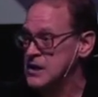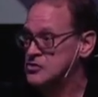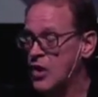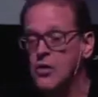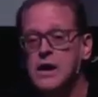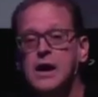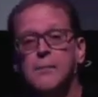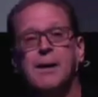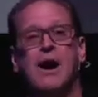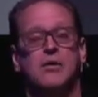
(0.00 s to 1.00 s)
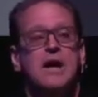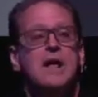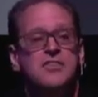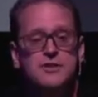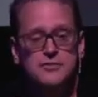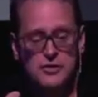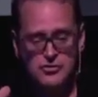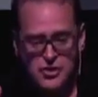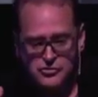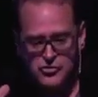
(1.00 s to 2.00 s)
talking about
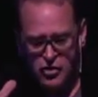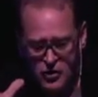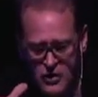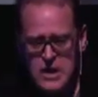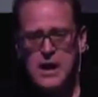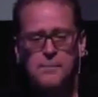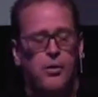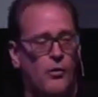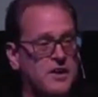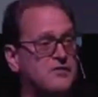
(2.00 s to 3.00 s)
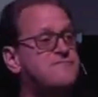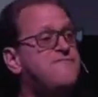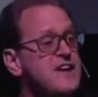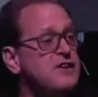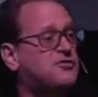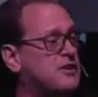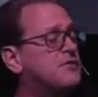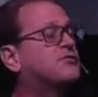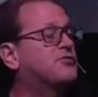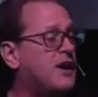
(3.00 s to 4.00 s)
the turning point of vision
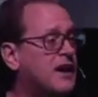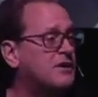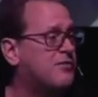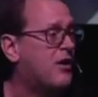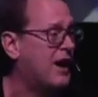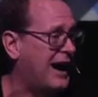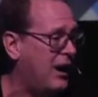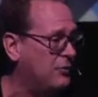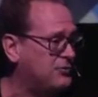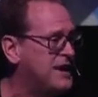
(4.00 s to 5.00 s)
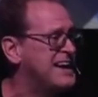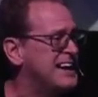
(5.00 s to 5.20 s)
inside of our house